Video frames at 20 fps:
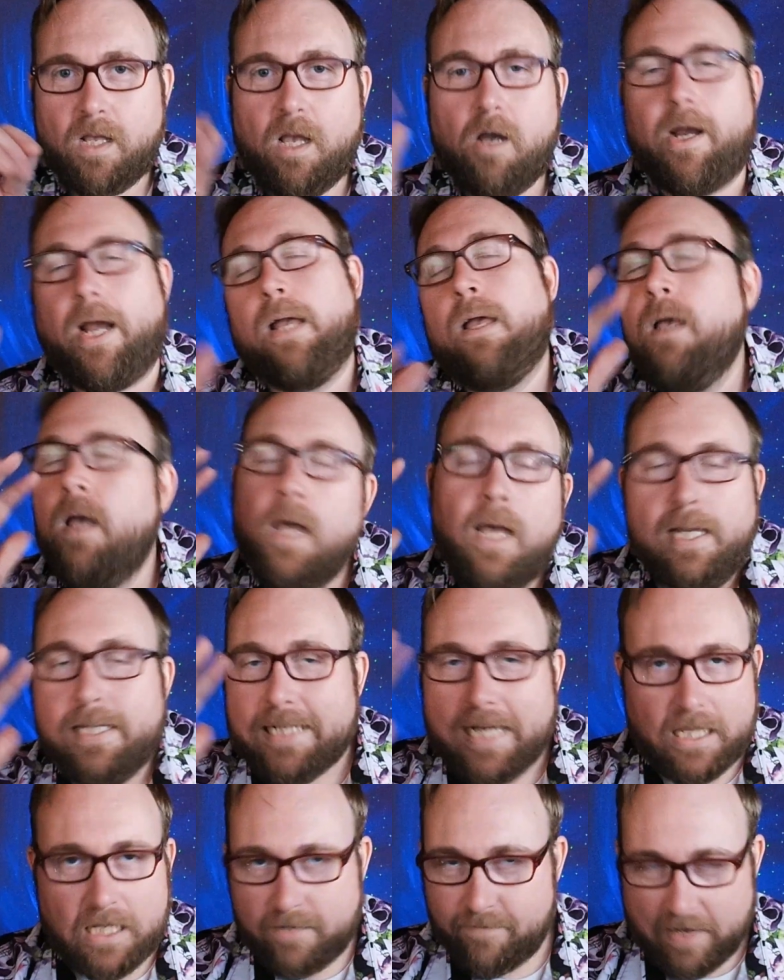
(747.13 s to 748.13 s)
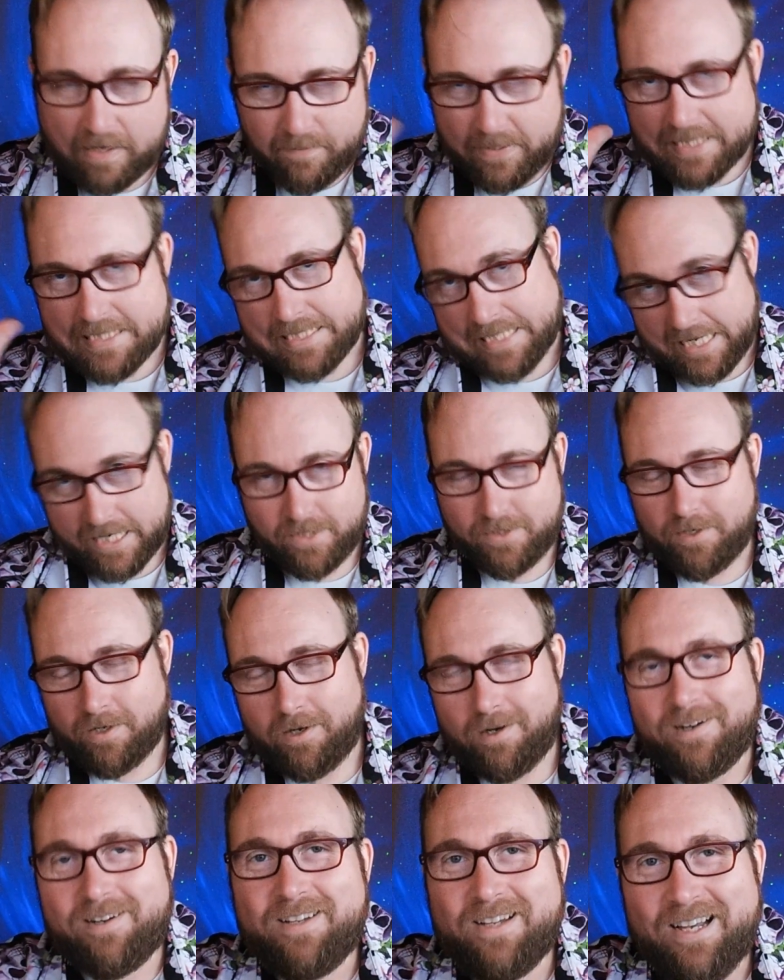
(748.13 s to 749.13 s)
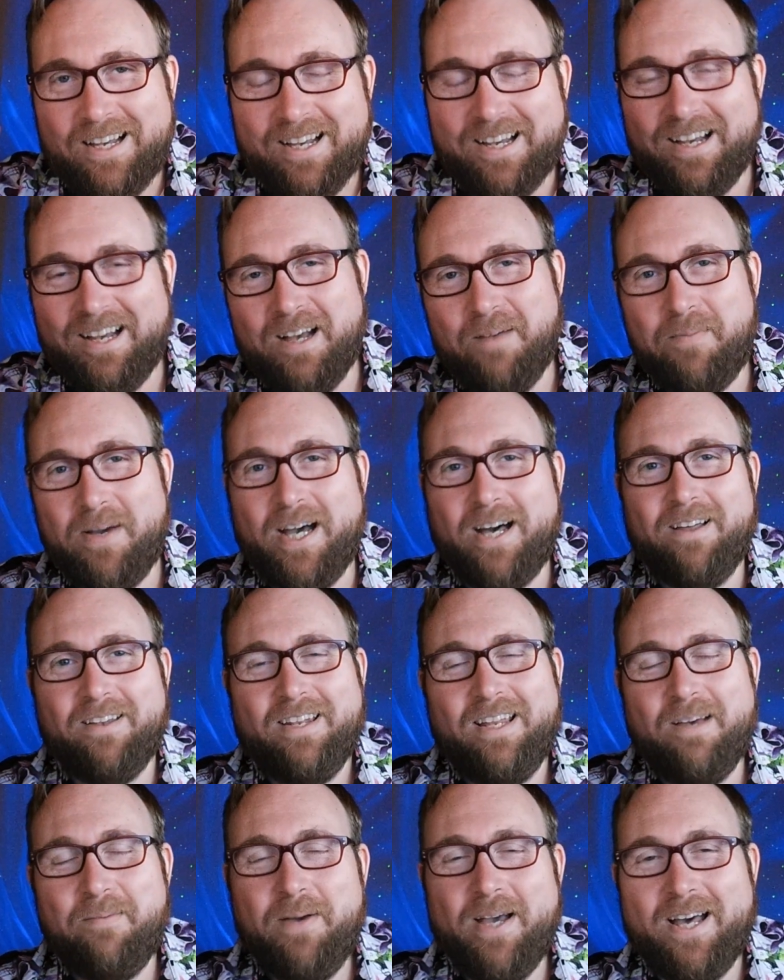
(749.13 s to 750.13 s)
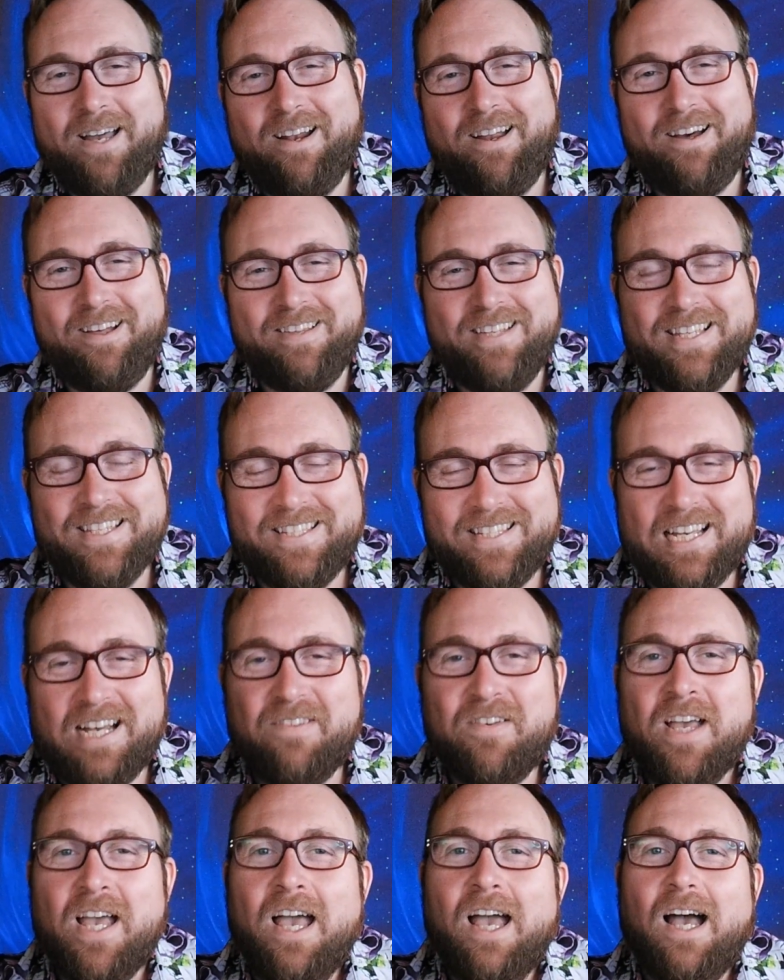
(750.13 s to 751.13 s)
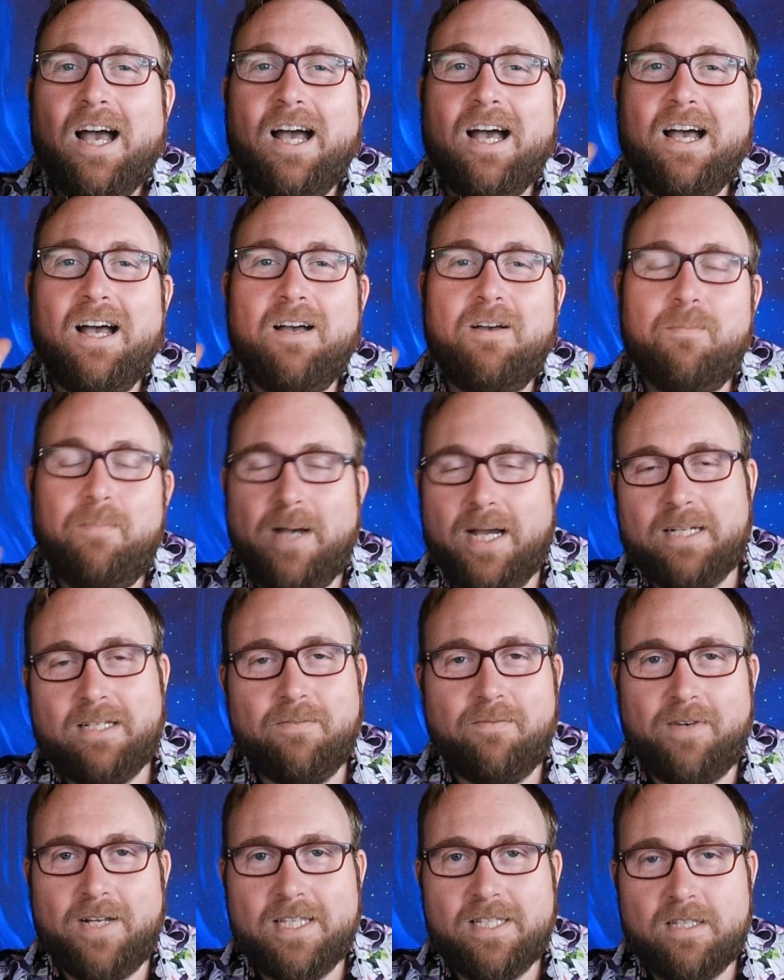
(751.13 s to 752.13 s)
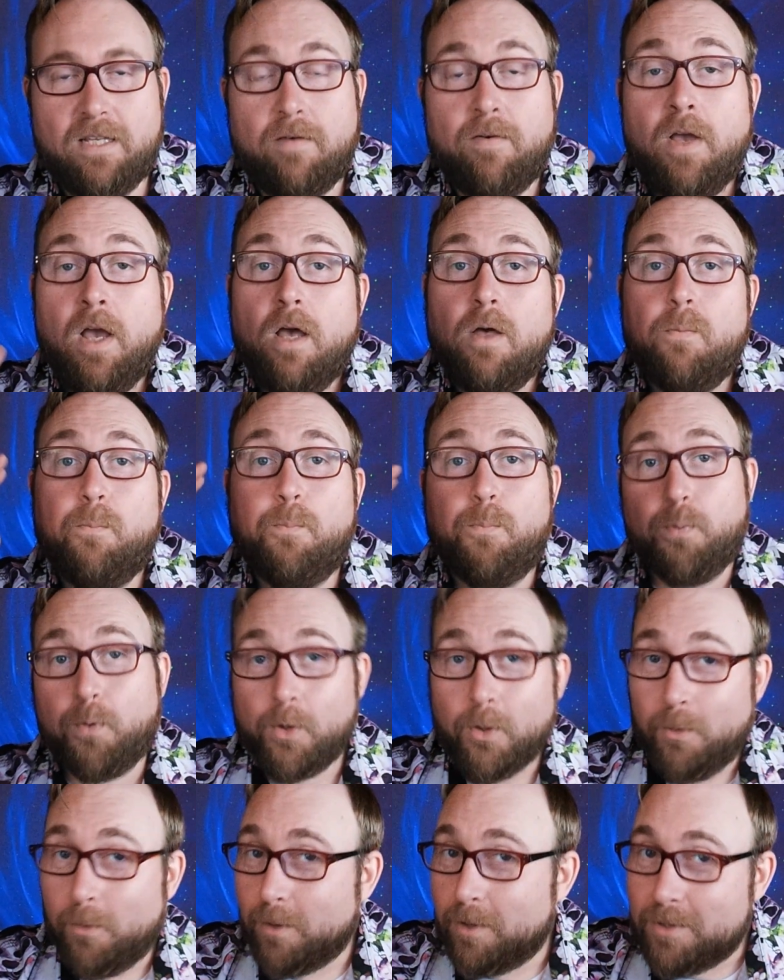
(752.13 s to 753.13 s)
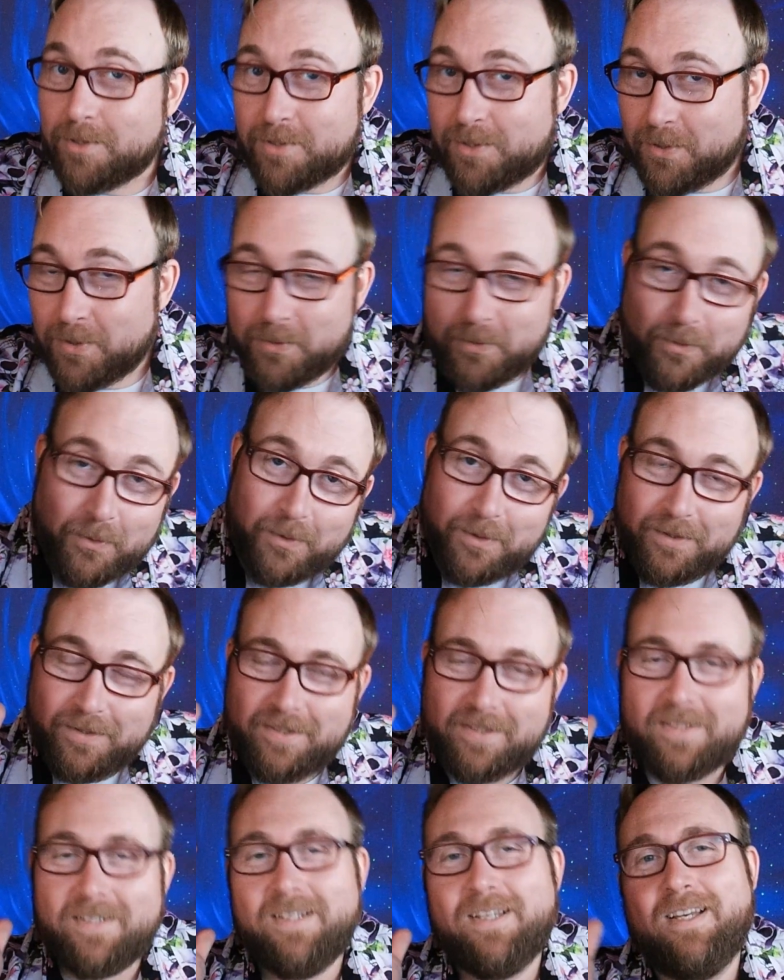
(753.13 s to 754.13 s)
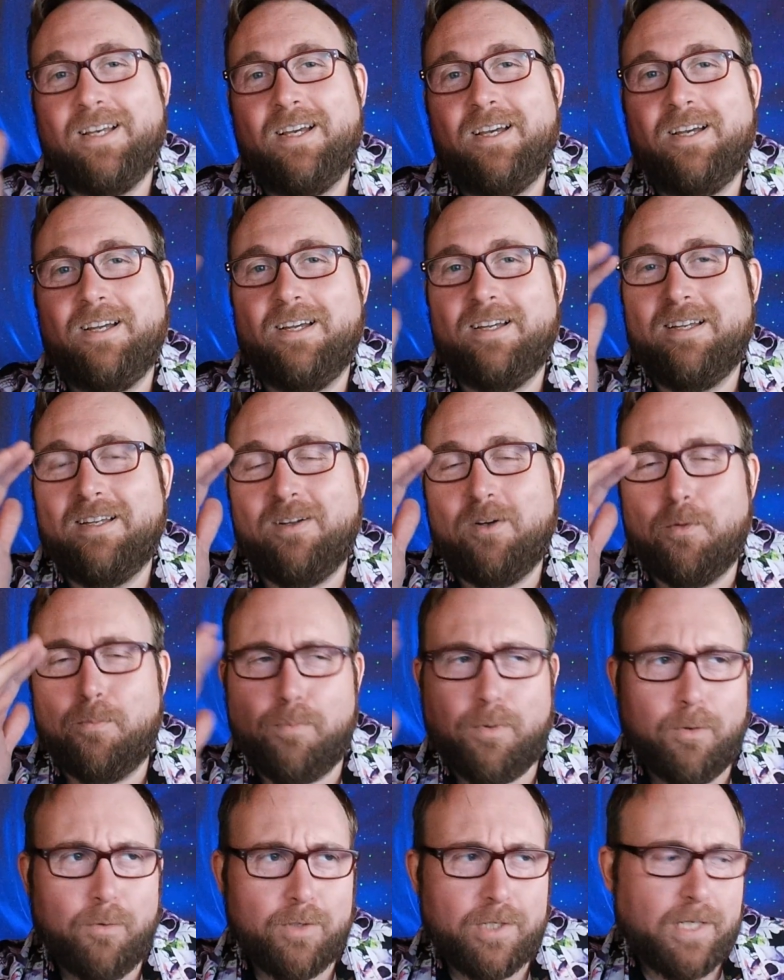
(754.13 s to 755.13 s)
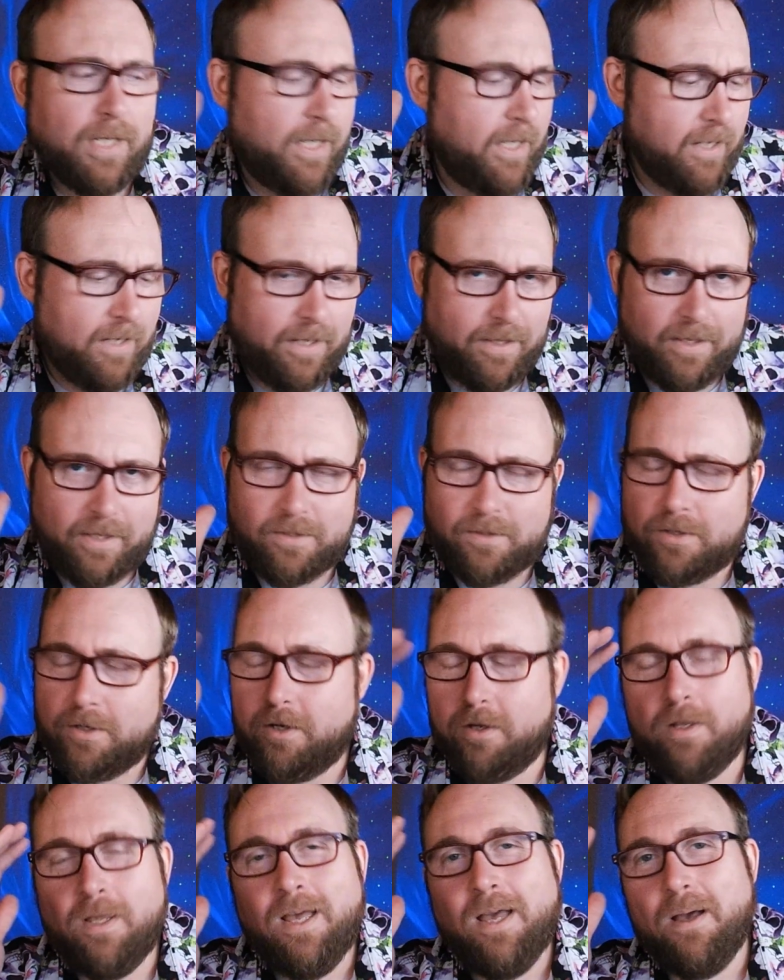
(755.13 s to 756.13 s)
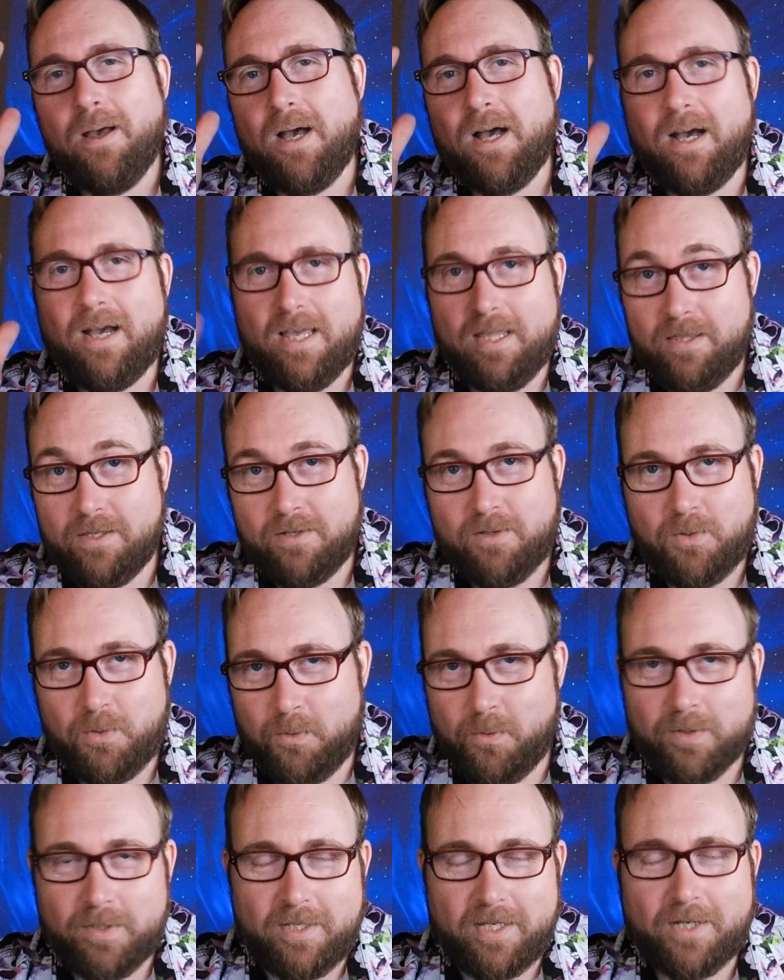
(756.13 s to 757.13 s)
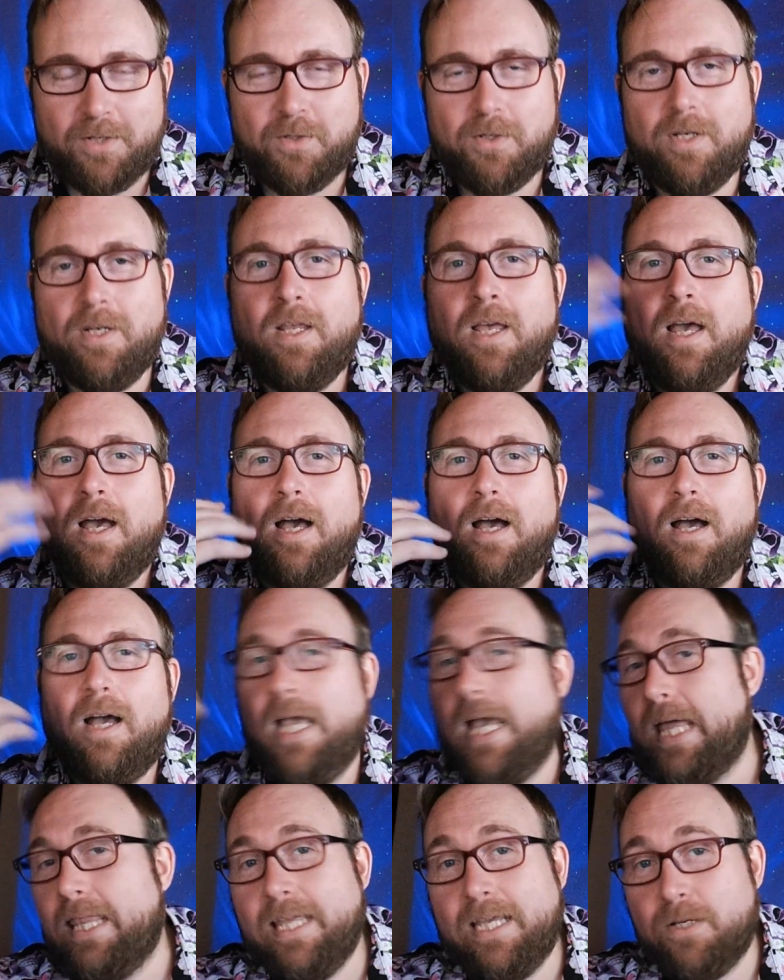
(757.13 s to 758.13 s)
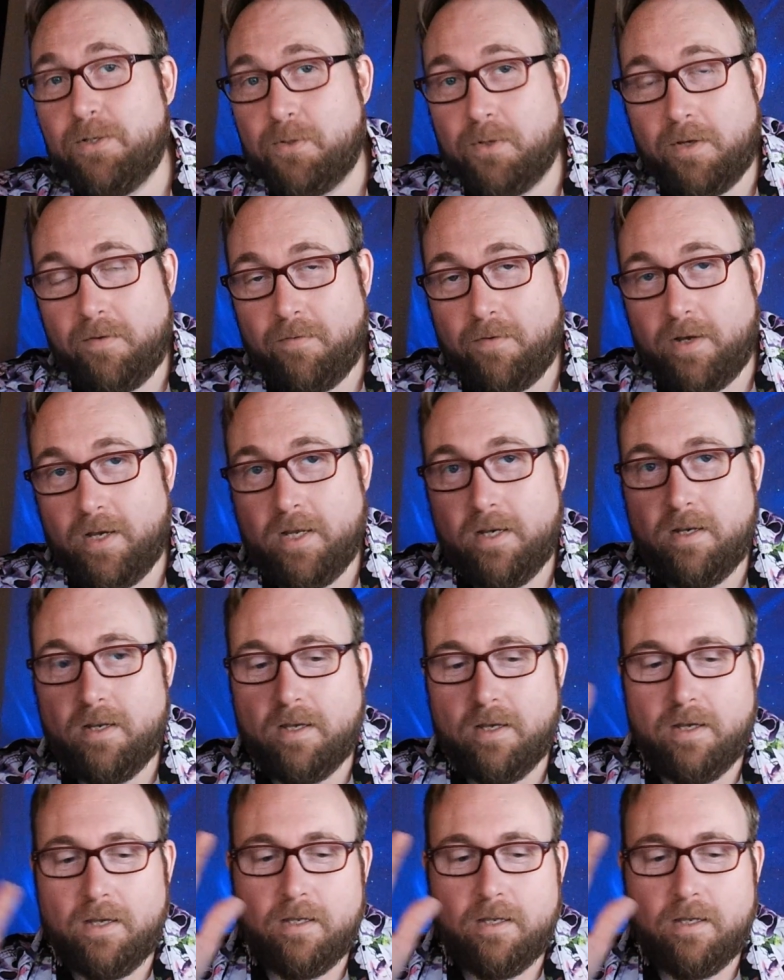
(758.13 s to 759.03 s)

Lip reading: Okay. Now that I've had my TED talk about all this stuff, back to fun stuff. Brewer's tools, or Brewer's kit, I think it's called, in the tool section. I think it's really fun.